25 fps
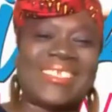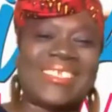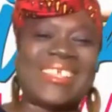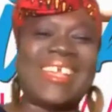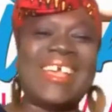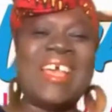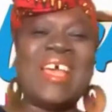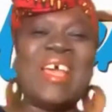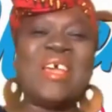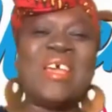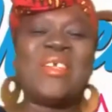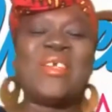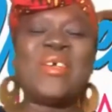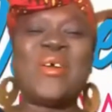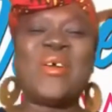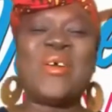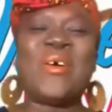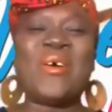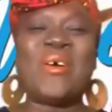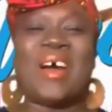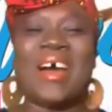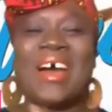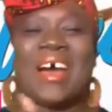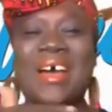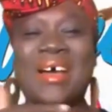and
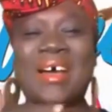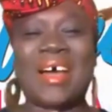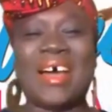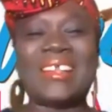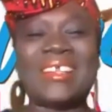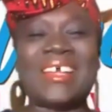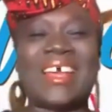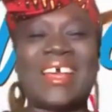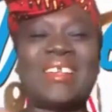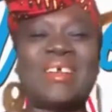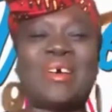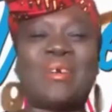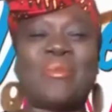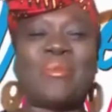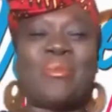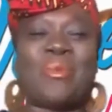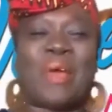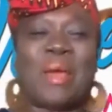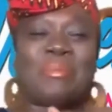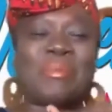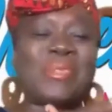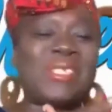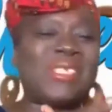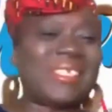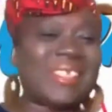a
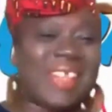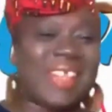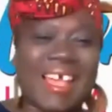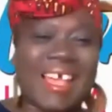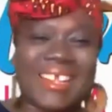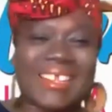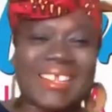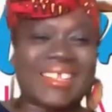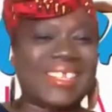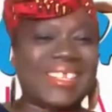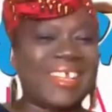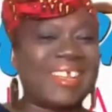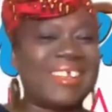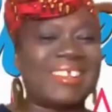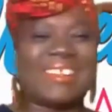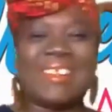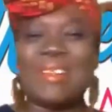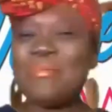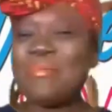website and